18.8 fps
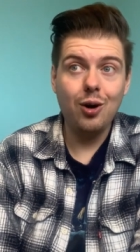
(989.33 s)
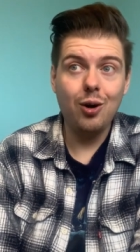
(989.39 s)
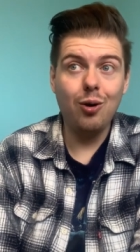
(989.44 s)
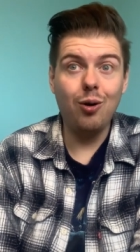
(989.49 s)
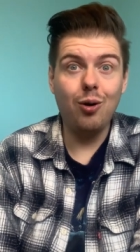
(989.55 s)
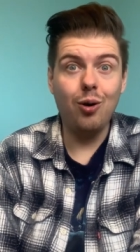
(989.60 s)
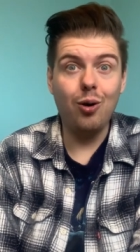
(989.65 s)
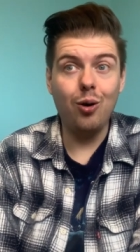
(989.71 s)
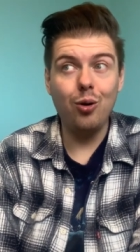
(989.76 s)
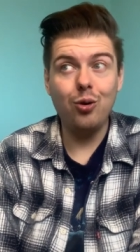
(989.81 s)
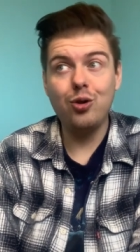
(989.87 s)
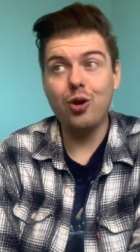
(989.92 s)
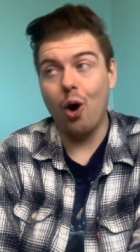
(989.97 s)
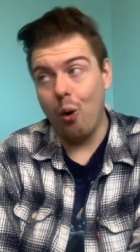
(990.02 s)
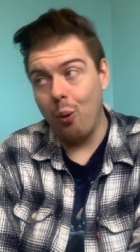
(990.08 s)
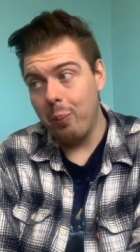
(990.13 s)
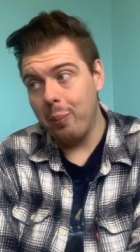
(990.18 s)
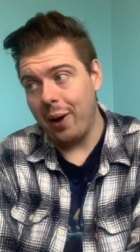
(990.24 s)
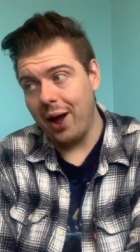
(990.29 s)
or
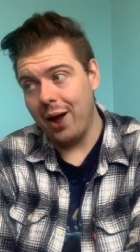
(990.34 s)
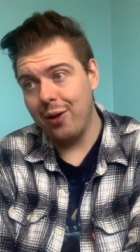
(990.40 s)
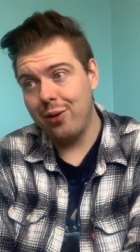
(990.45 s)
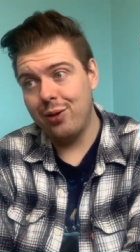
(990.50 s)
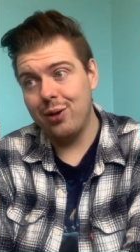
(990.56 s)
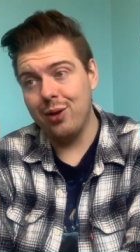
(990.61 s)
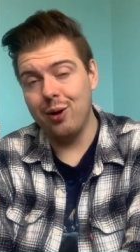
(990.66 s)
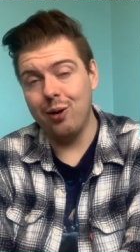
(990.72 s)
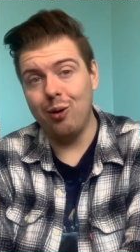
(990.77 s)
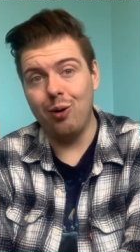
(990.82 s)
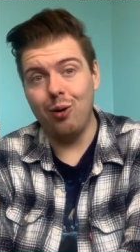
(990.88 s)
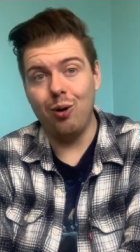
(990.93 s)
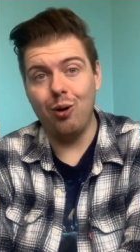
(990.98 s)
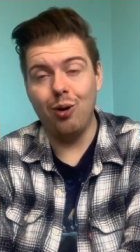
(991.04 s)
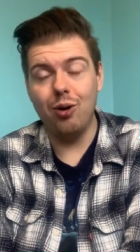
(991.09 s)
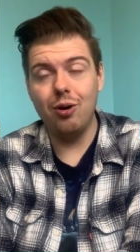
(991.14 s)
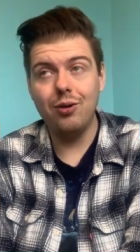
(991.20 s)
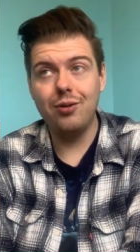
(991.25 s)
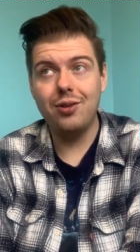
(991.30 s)
towpath
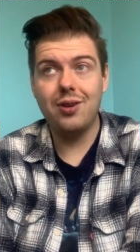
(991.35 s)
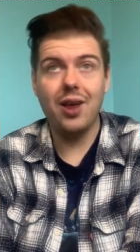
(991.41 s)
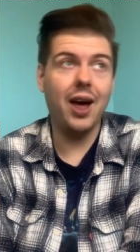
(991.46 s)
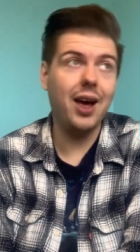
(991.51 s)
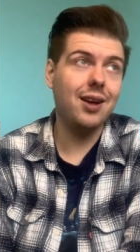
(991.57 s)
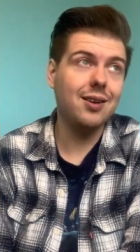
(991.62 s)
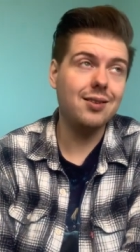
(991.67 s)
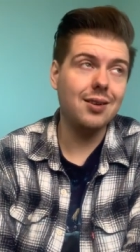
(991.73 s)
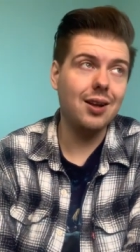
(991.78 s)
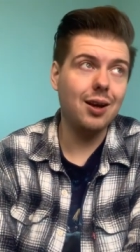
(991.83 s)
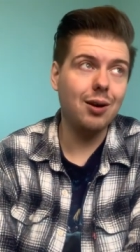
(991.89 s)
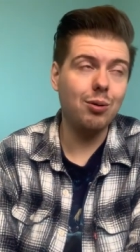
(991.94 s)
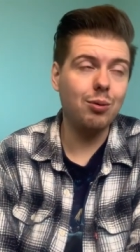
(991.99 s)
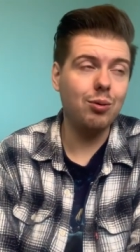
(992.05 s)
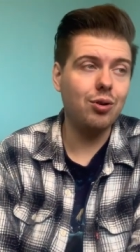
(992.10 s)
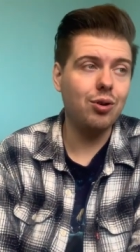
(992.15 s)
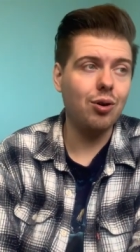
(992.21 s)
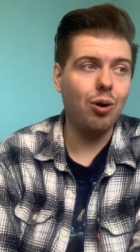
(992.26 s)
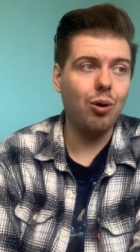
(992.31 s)
or
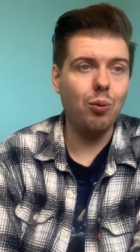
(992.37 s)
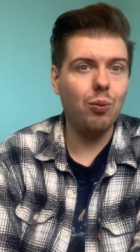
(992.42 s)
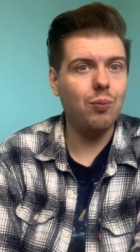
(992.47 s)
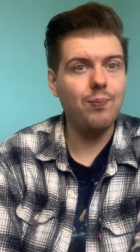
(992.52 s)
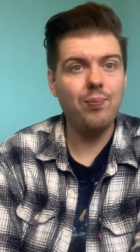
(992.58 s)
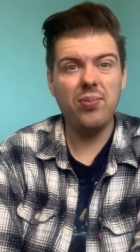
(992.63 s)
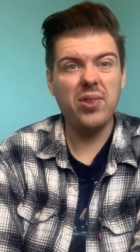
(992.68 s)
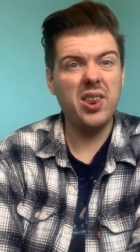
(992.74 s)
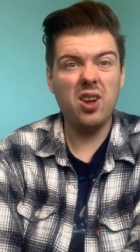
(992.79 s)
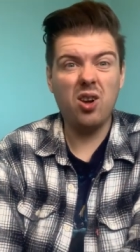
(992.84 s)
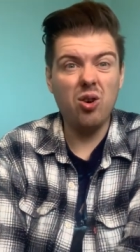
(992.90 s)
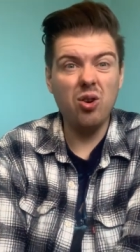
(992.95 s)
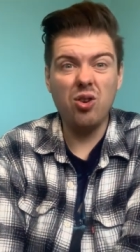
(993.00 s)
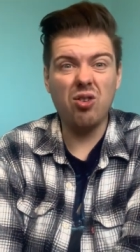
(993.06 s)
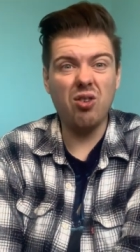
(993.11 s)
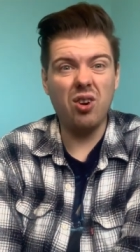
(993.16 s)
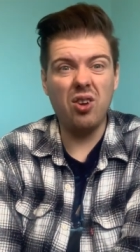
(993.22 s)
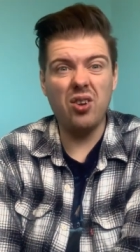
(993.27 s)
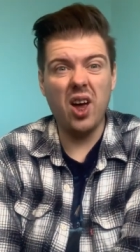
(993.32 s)
Tegsnows or
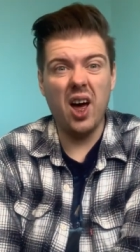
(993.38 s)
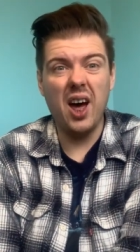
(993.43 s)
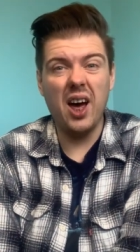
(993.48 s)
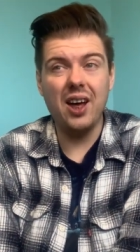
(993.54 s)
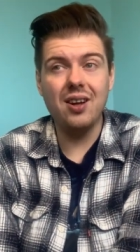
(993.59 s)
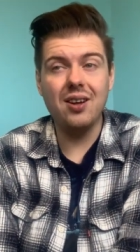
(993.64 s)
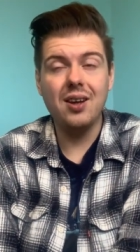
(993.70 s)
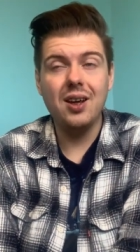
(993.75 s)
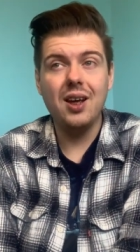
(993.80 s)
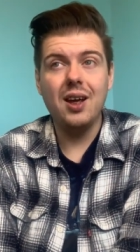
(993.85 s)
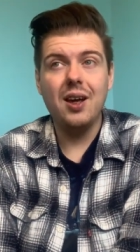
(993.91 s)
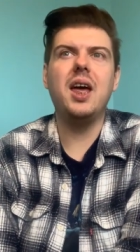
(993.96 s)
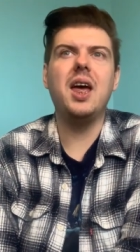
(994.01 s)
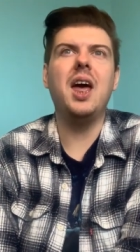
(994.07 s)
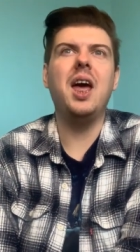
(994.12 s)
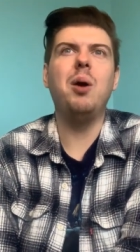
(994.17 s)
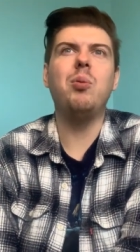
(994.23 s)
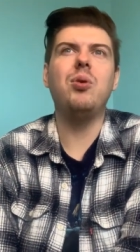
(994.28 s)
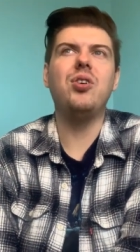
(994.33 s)
countryside,
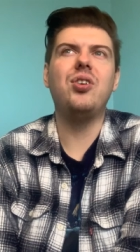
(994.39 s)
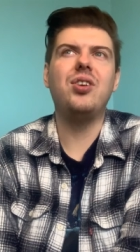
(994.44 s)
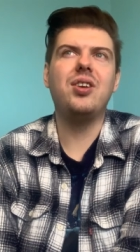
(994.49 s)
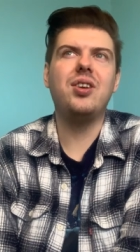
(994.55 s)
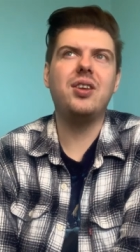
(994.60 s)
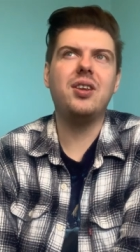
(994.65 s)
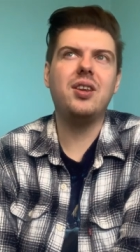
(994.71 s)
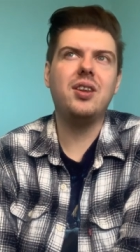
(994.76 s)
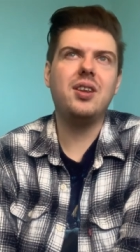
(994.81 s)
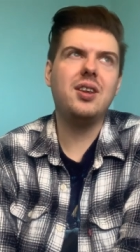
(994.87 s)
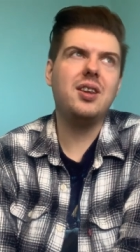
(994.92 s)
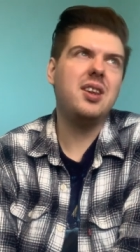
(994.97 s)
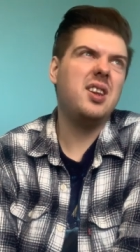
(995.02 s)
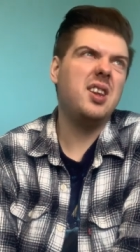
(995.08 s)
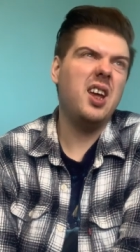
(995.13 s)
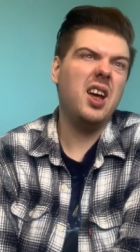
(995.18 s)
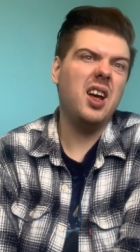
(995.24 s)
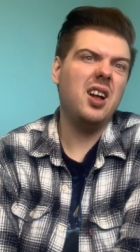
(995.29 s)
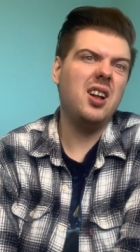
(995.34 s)
it was
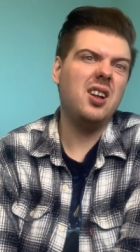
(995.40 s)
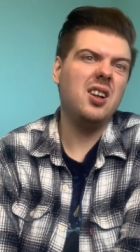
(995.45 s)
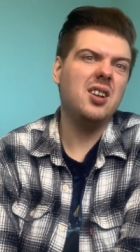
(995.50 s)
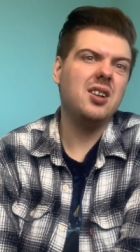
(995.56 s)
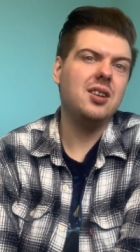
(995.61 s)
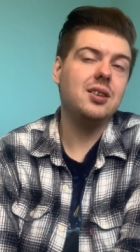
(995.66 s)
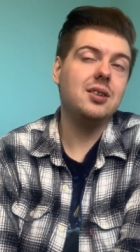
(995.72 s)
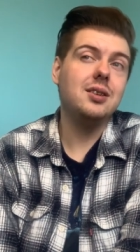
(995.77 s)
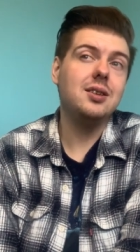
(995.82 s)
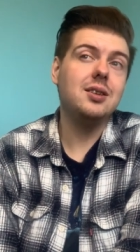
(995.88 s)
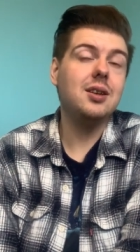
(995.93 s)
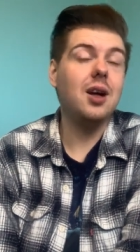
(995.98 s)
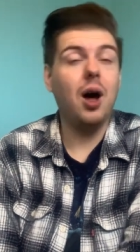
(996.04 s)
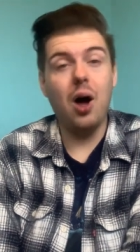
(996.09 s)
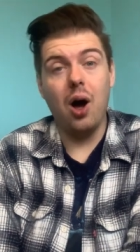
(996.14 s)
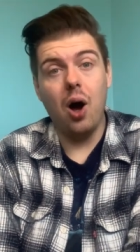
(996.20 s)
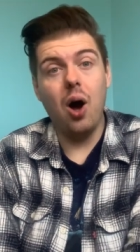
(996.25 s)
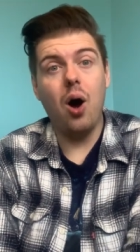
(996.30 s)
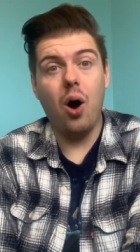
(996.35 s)
still
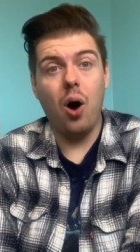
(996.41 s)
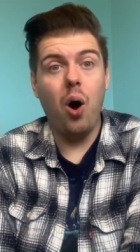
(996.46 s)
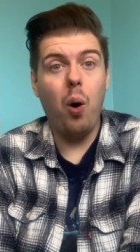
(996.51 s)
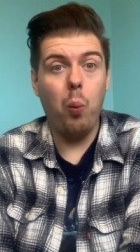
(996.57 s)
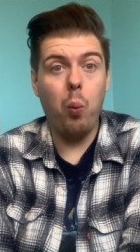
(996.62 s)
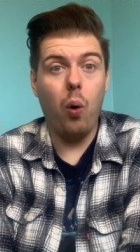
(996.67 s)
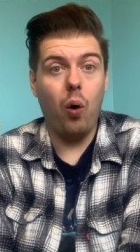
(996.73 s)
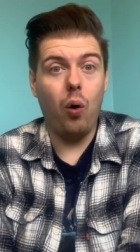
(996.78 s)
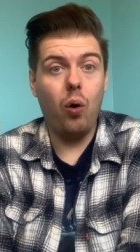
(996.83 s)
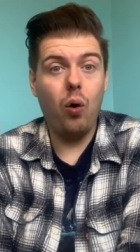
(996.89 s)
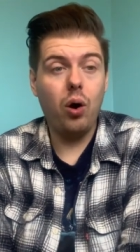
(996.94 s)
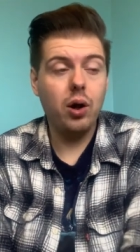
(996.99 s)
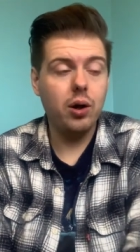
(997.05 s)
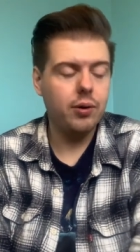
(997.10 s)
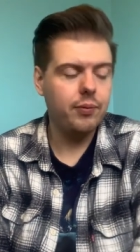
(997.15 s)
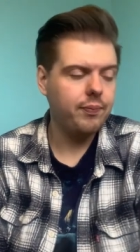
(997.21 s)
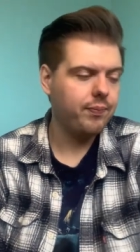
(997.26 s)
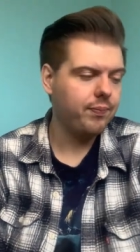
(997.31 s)
a walk.